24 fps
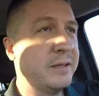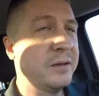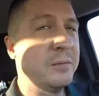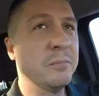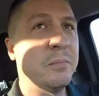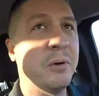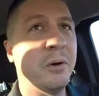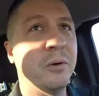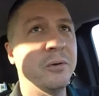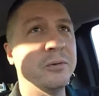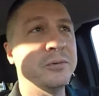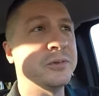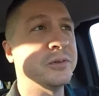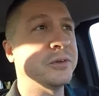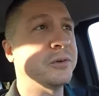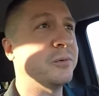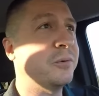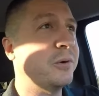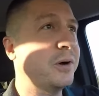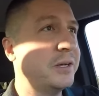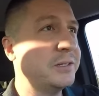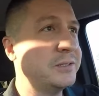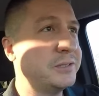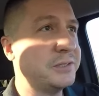pose a
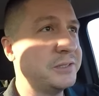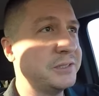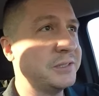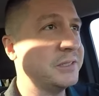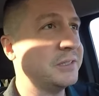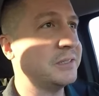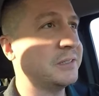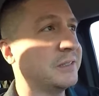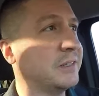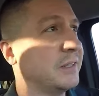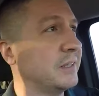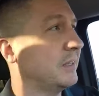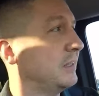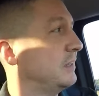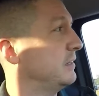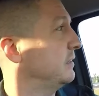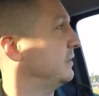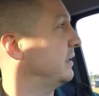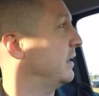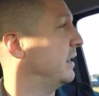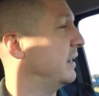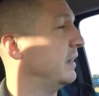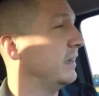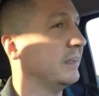question that
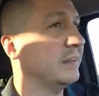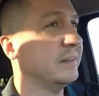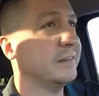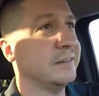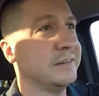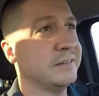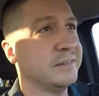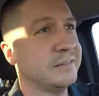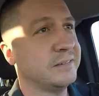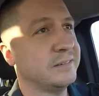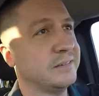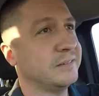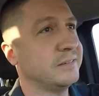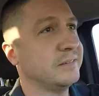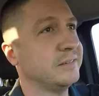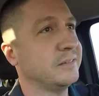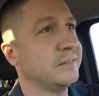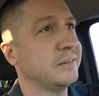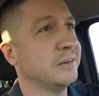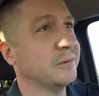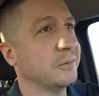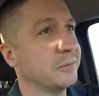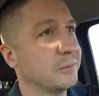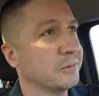I
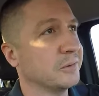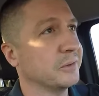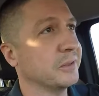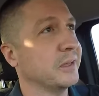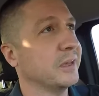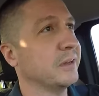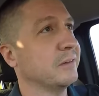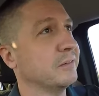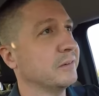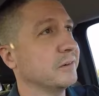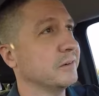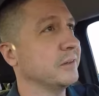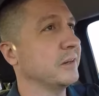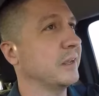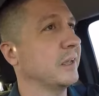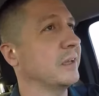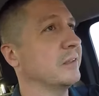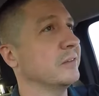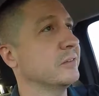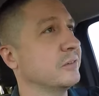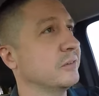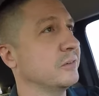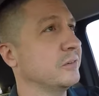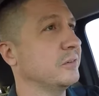don't really have a good
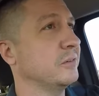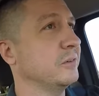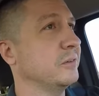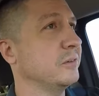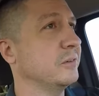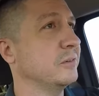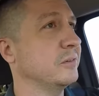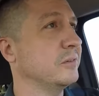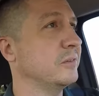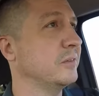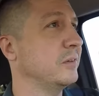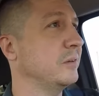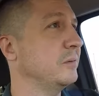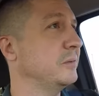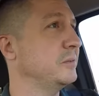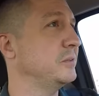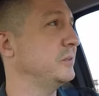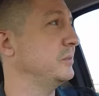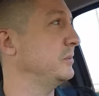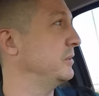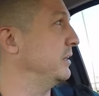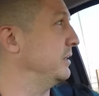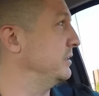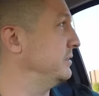answer to, see what
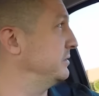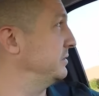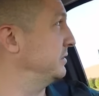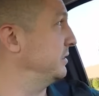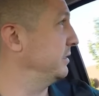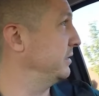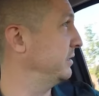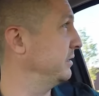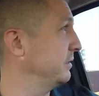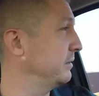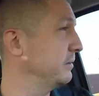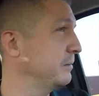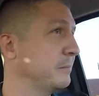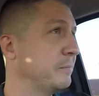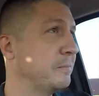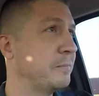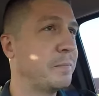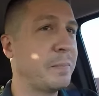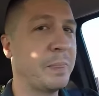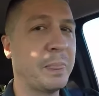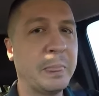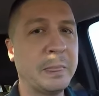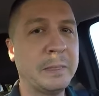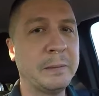you guys think,
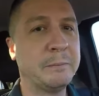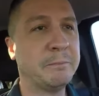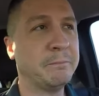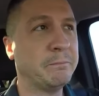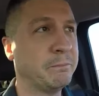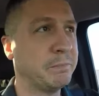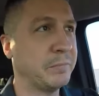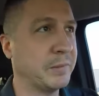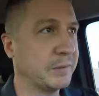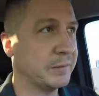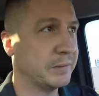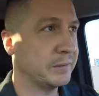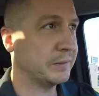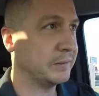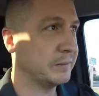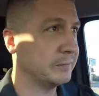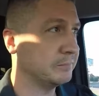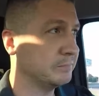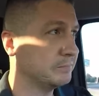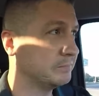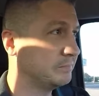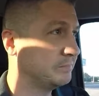and